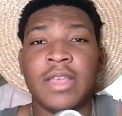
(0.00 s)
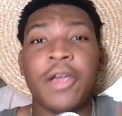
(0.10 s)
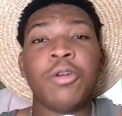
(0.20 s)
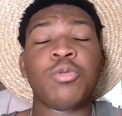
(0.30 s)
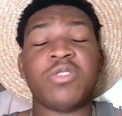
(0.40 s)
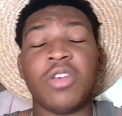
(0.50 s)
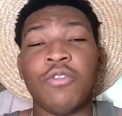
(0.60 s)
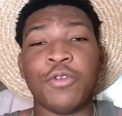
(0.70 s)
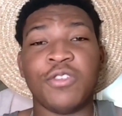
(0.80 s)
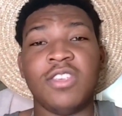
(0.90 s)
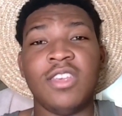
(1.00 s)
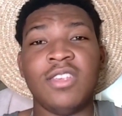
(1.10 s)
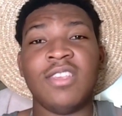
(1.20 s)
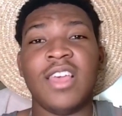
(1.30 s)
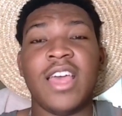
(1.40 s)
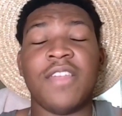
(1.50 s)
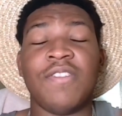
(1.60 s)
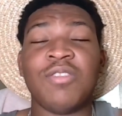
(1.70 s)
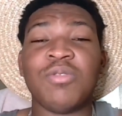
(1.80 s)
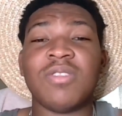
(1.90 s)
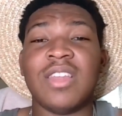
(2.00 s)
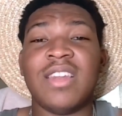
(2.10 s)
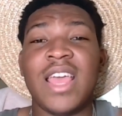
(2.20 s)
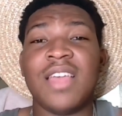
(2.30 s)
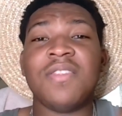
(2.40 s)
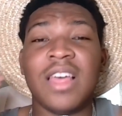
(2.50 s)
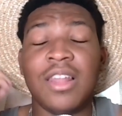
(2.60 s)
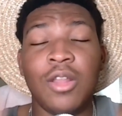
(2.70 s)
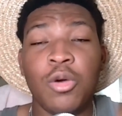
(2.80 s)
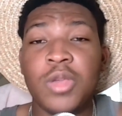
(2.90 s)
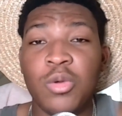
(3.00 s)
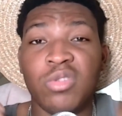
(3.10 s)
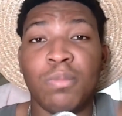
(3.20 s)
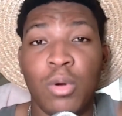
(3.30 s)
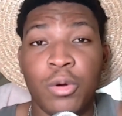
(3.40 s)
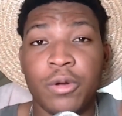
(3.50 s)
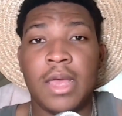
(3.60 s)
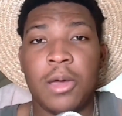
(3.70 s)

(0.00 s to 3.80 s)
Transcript: Harold was overseas, and this was the day that Loki was born.